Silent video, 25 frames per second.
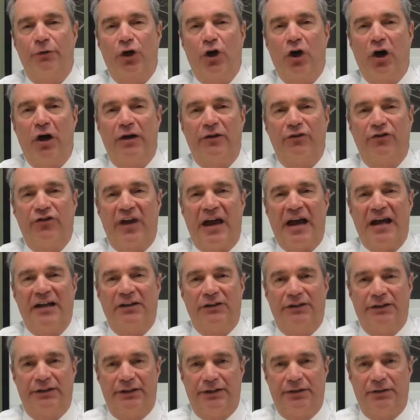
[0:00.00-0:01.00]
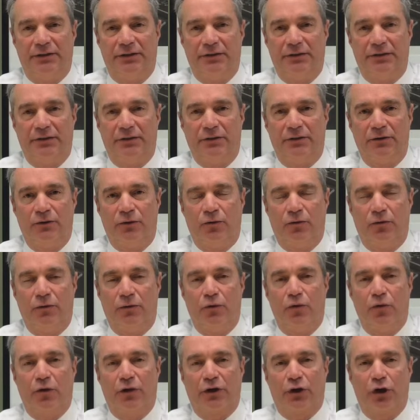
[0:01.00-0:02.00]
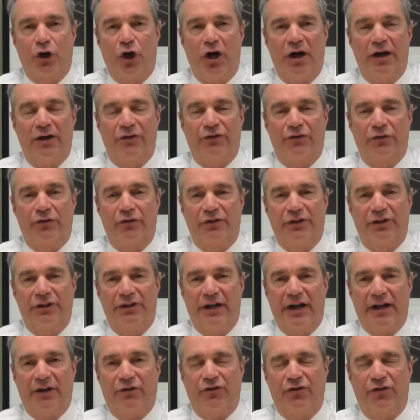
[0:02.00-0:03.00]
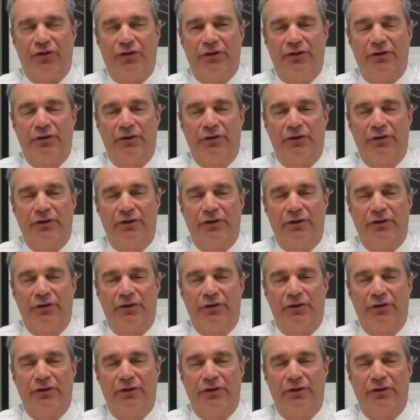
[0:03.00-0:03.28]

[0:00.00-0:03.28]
causality or causal connection.